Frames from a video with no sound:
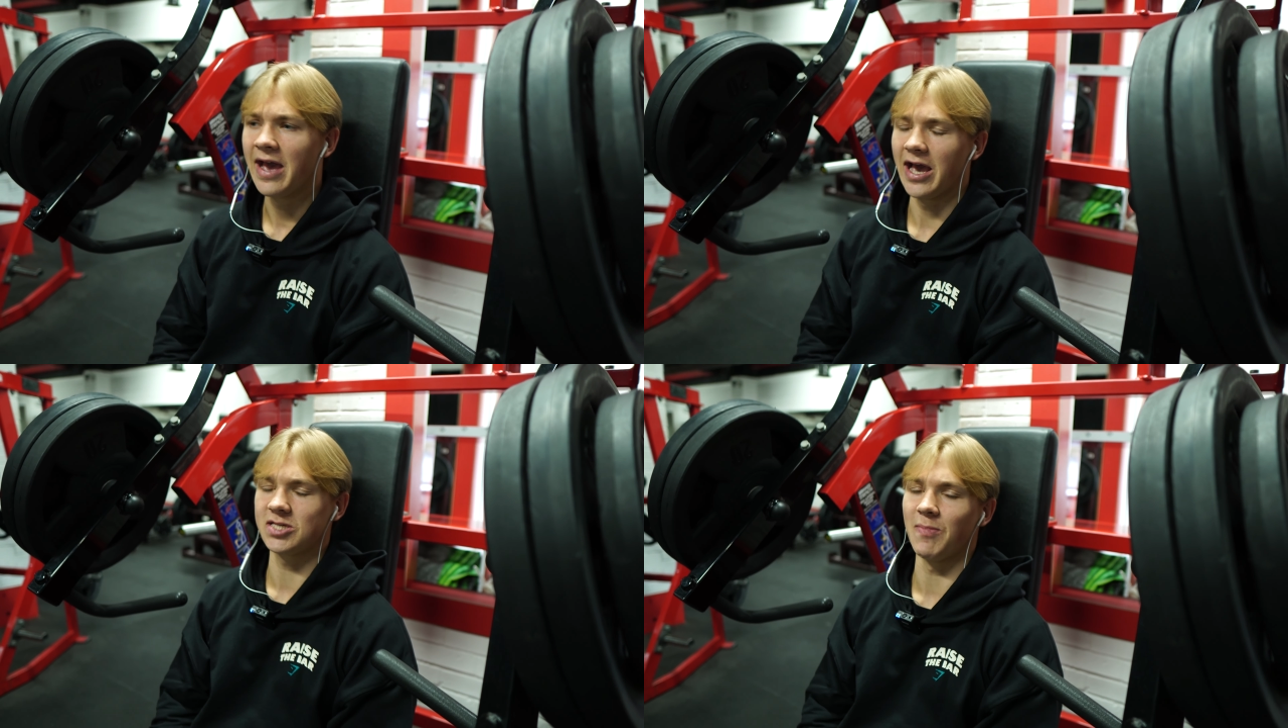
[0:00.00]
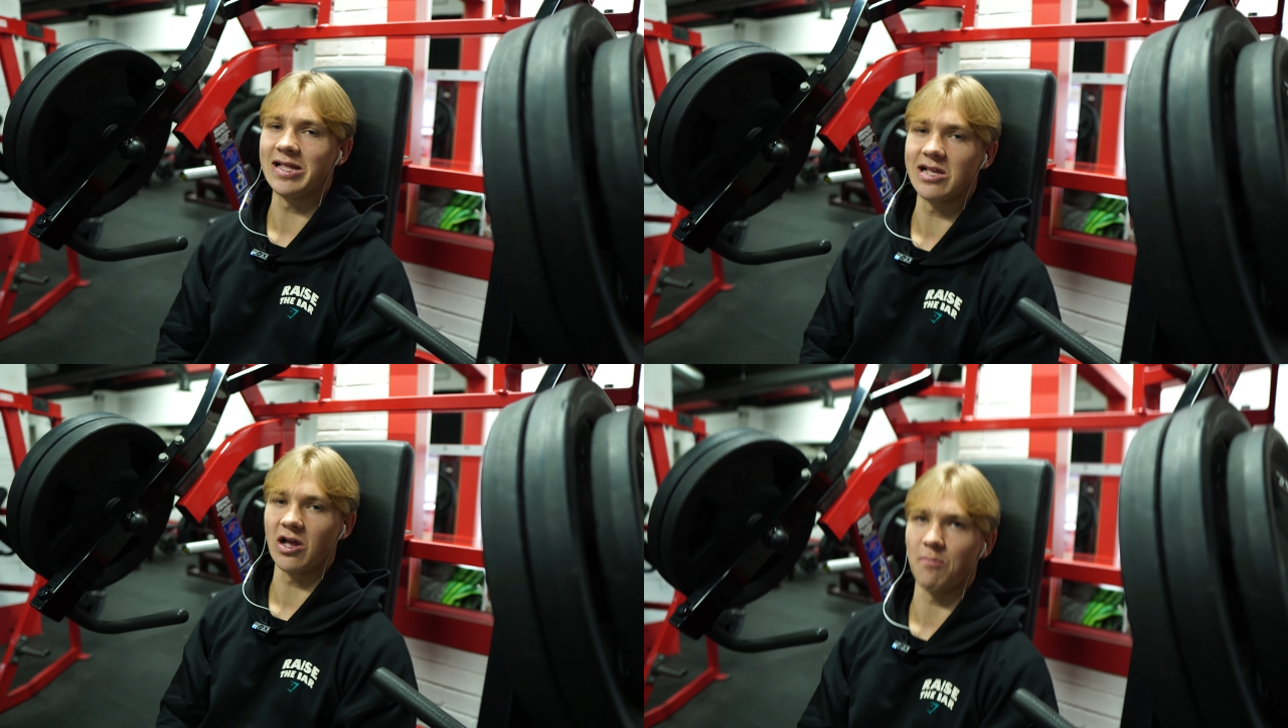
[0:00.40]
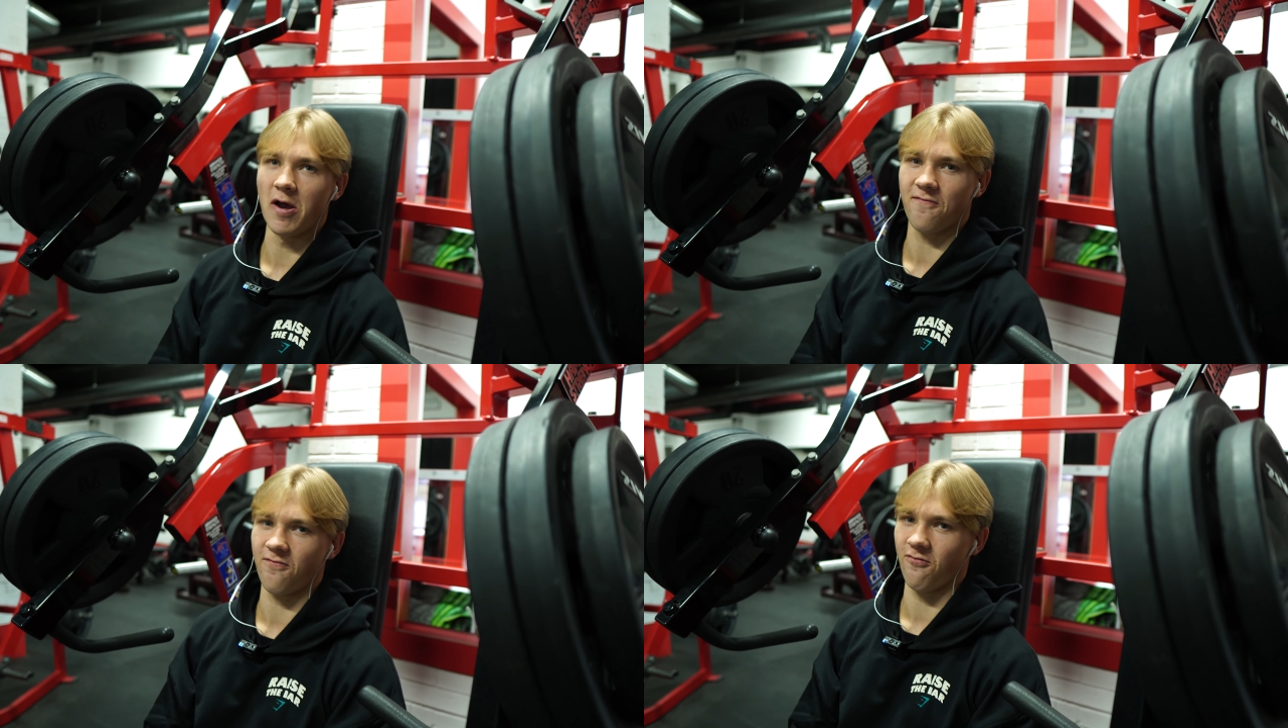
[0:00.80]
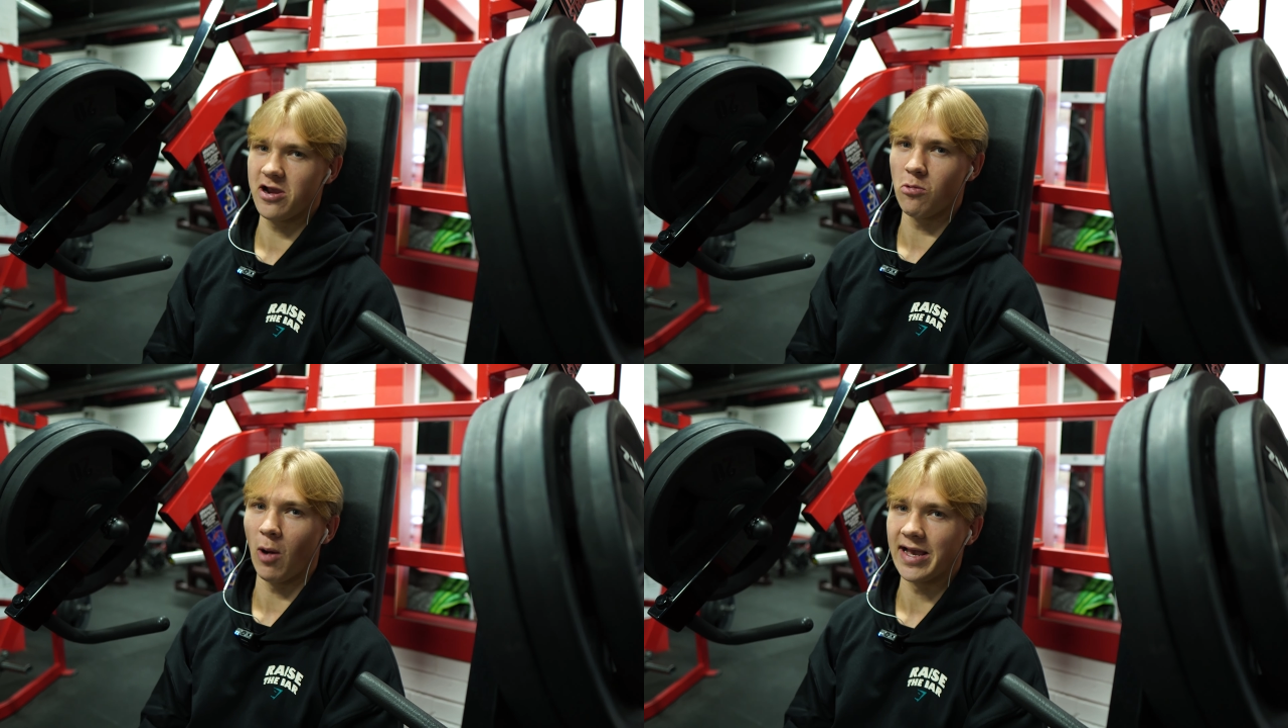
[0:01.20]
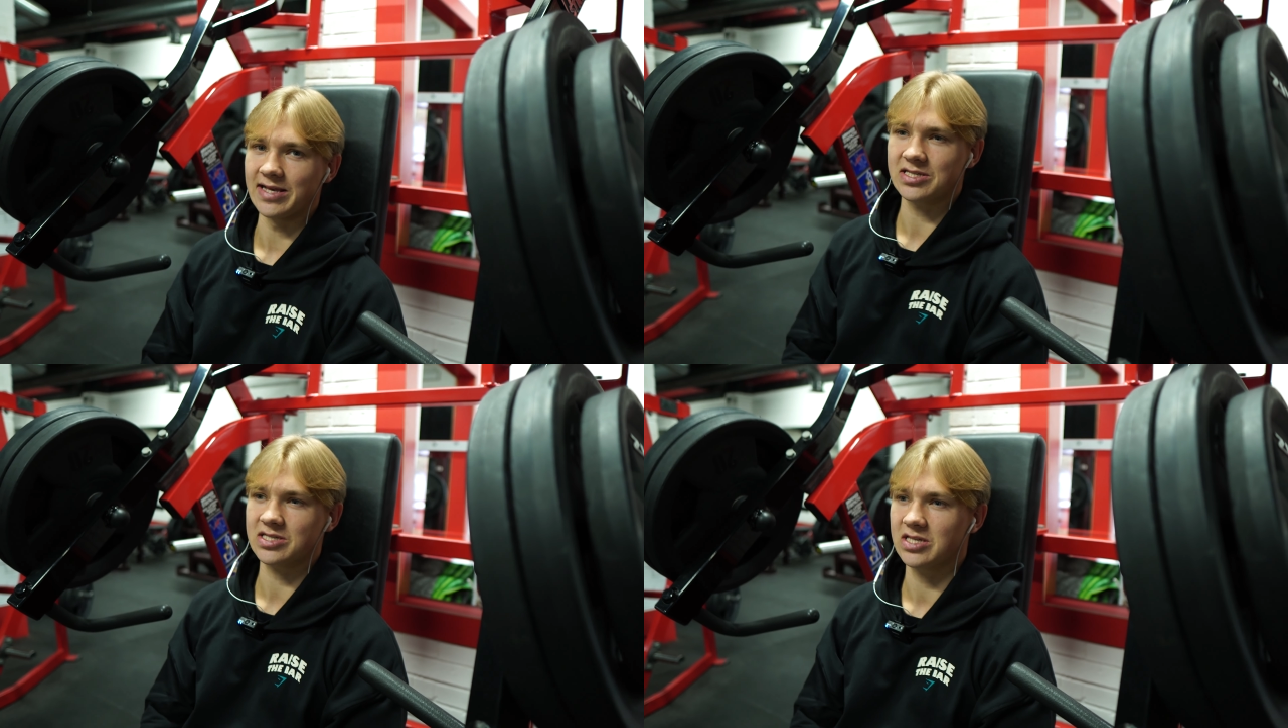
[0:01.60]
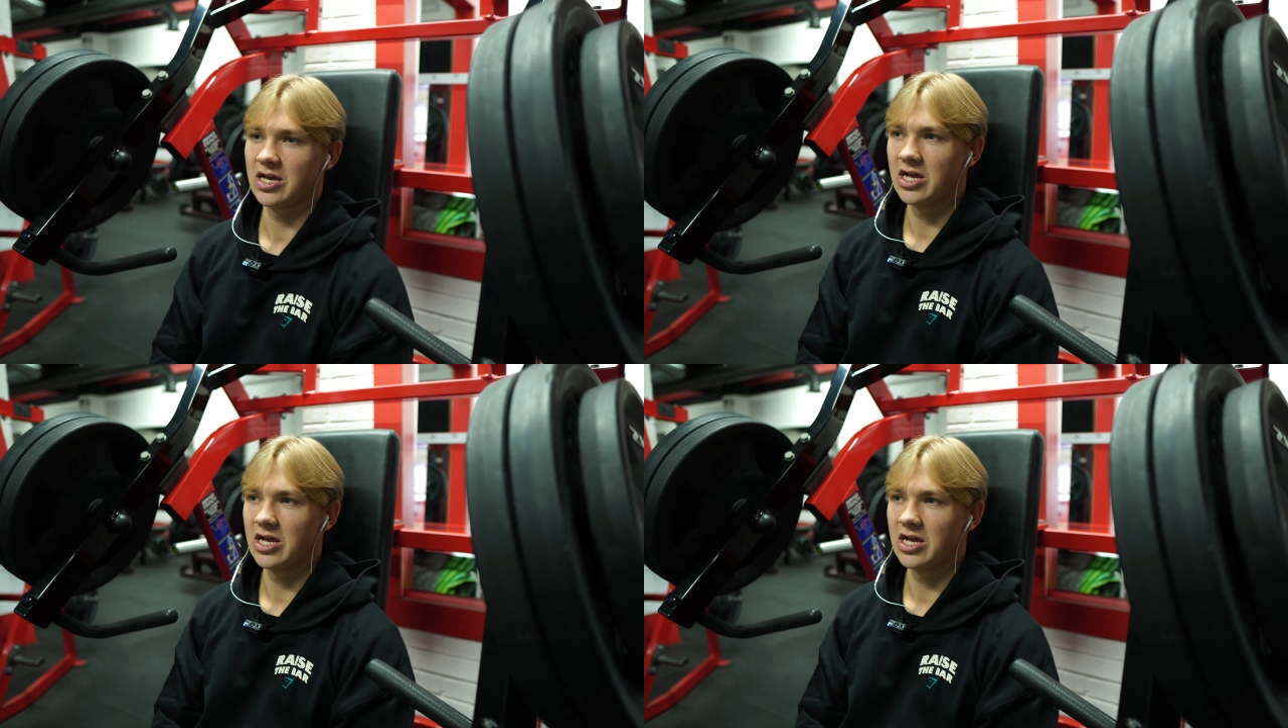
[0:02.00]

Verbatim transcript: It's mainly like my free weights.